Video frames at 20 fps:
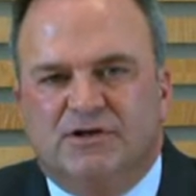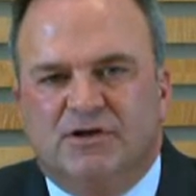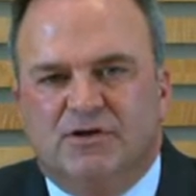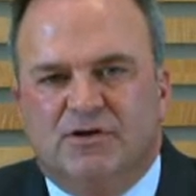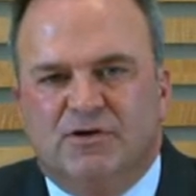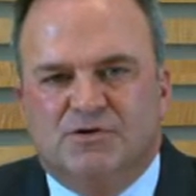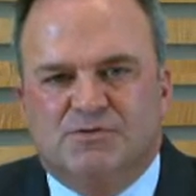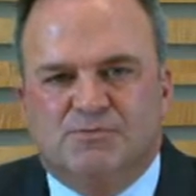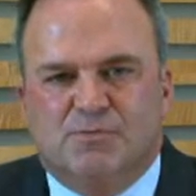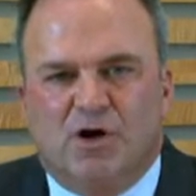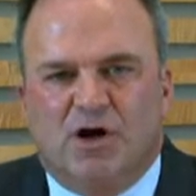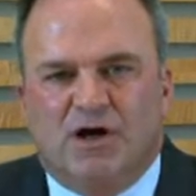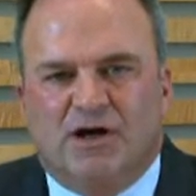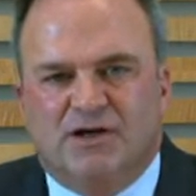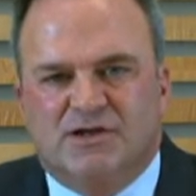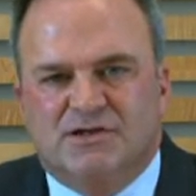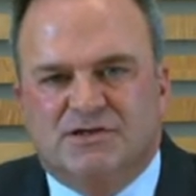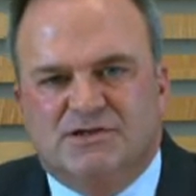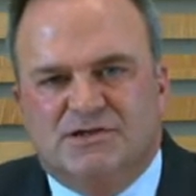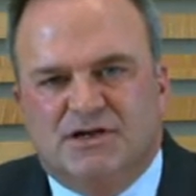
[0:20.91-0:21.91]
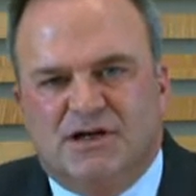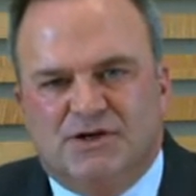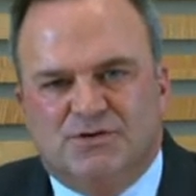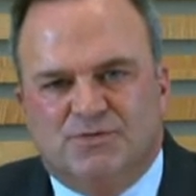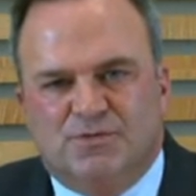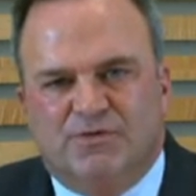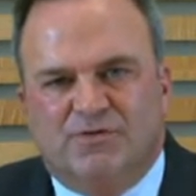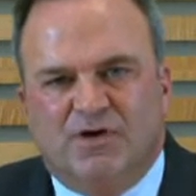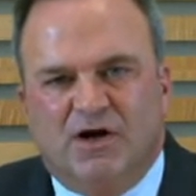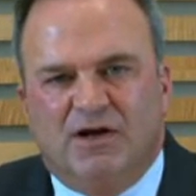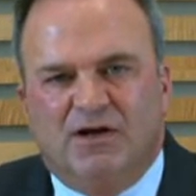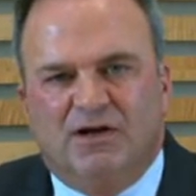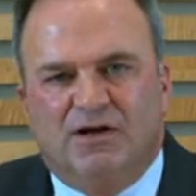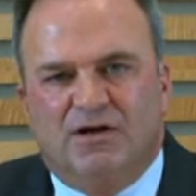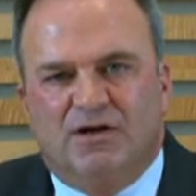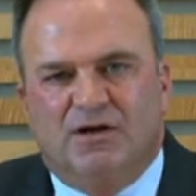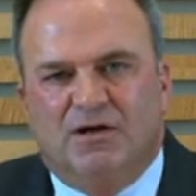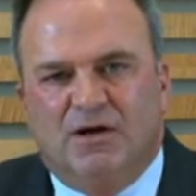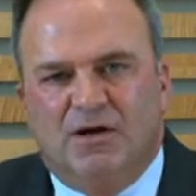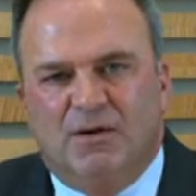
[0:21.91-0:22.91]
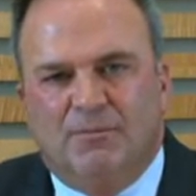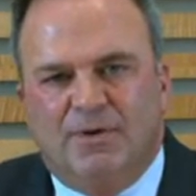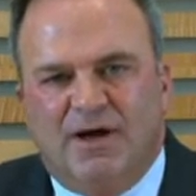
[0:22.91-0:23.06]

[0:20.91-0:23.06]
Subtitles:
to those markets as we've gotten